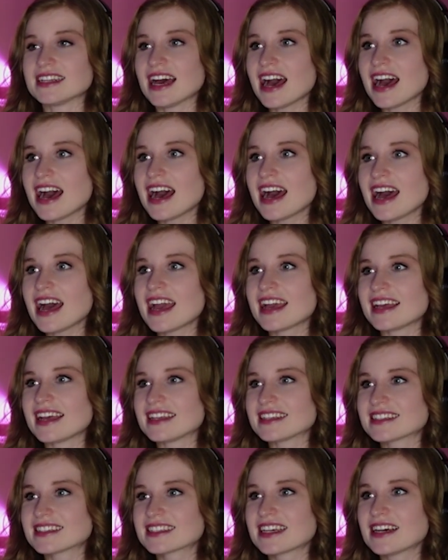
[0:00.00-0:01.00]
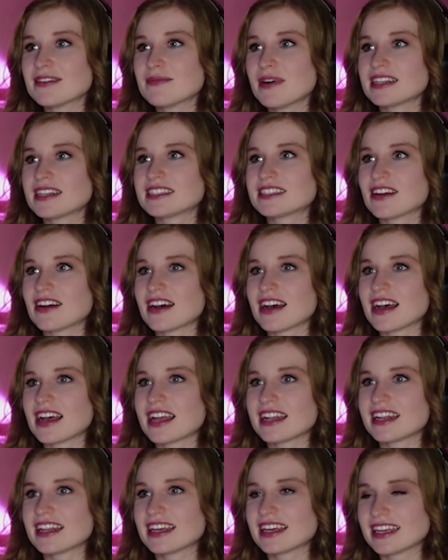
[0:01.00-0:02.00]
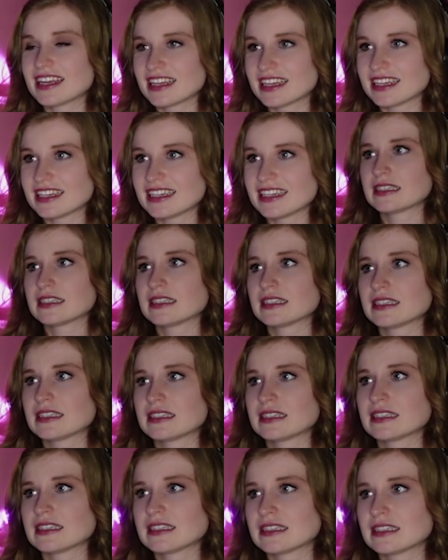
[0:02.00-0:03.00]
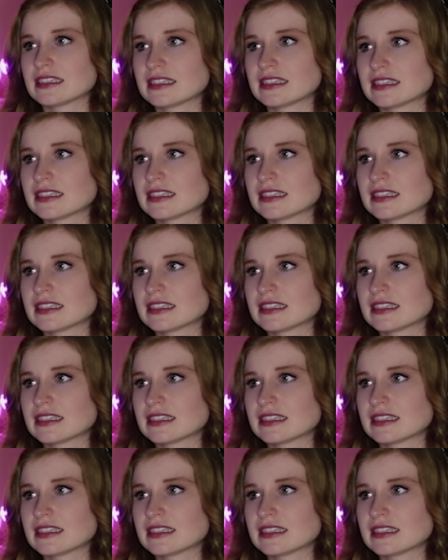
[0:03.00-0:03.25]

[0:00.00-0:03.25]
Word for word: Nice. Come on, John. All your little